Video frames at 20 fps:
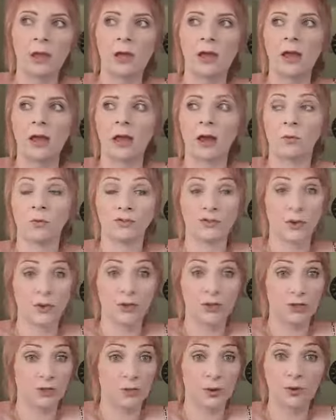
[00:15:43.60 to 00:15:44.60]
and which
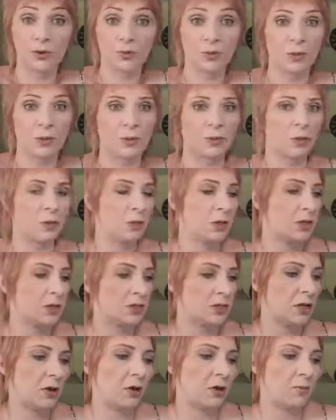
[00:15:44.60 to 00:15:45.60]
always throws people
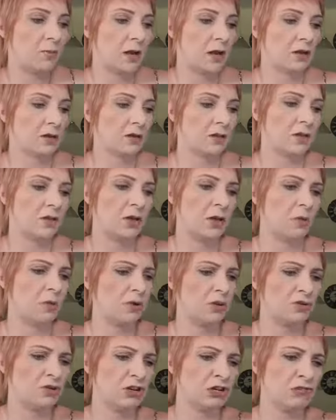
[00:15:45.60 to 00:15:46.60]
because they automatically think,
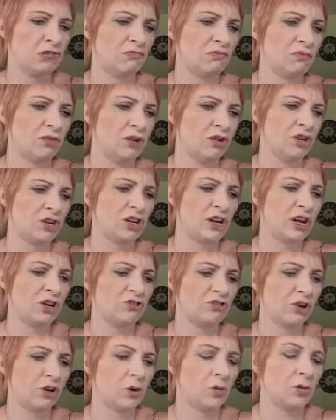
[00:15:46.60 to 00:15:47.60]
well, you didn't
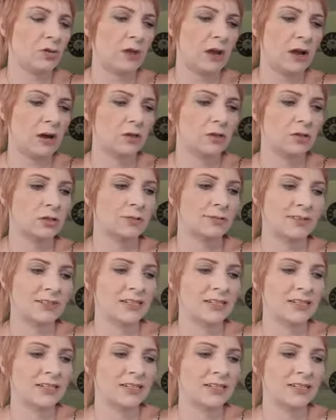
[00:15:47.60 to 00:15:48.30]
actually go to the house.